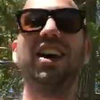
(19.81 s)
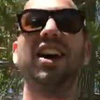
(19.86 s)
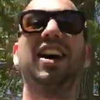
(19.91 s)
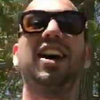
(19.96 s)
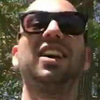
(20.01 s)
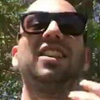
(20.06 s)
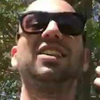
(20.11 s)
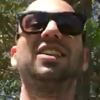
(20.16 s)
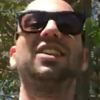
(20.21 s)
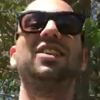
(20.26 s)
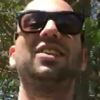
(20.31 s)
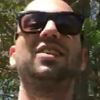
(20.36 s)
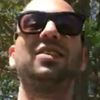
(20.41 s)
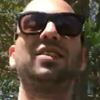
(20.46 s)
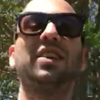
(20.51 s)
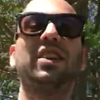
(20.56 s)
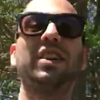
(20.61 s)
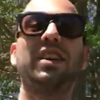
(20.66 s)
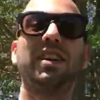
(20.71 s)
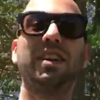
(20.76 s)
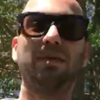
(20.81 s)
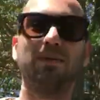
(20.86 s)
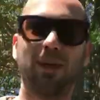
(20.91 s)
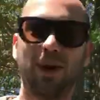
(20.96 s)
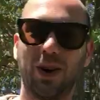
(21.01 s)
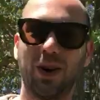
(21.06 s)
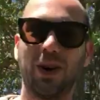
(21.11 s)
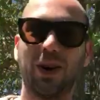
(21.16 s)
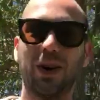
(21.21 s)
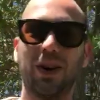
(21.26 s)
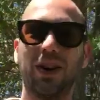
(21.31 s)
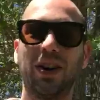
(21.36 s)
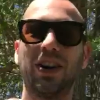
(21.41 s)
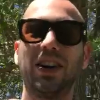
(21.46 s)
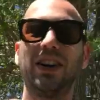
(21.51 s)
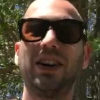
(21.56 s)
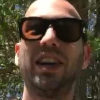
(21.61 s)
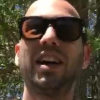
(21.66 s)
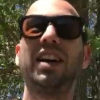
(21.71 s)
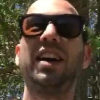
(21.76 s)
Hello, good
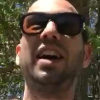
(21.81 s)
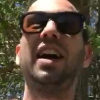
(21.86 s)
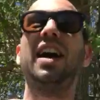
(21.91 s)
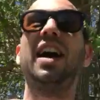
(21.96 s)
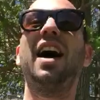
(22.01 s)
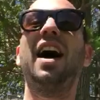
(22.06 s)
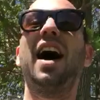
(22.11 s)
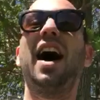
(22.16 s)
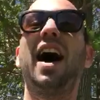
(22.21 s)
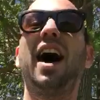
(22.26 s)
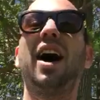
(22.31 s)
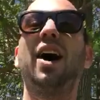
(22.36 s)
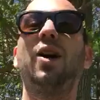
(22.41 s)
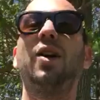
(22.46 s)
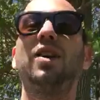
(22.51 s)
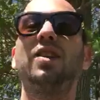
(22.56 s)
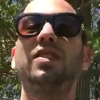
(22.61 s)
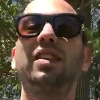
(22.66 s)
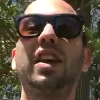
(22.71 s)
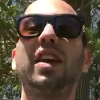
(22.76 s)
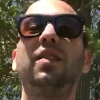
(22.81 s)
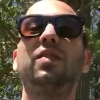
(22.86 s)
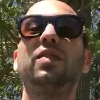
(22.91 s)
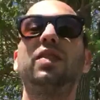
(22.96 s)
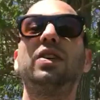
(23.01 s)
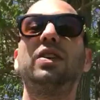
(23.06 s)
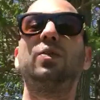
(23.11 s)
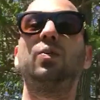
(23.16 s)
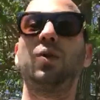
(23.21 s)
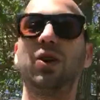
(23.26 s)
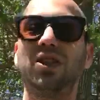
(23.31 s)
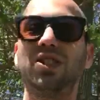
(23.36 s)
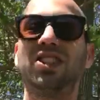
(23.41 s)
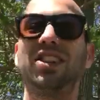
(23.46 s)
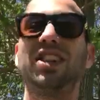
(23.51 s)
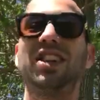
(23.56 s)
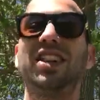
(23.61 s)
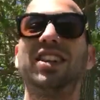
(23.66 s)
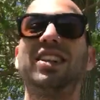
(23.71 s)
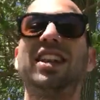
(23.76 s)
morning. How is everyone
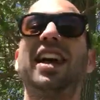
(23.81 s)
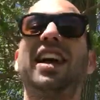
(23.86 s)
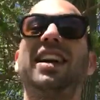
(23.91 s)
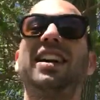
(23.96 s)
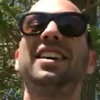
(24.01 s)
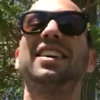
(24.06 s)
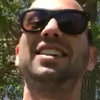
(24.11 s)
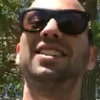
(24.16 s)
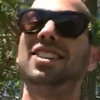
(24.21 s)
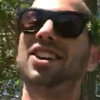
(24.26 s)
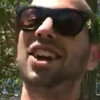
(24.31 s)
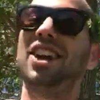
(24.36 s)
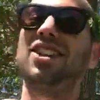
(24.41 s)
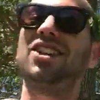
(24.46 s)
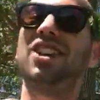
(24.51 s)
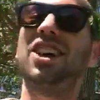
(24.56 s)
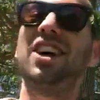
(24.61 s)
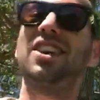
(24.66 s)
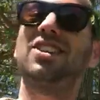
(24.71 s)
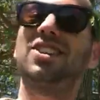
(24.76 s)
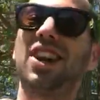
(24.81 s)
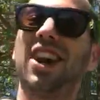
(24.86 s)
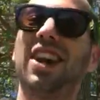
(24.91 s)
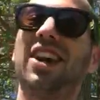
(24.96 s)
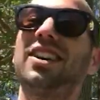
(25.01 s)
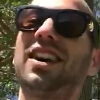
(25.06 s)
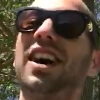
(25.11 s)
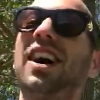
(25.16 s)
today? Cha, cha, cha.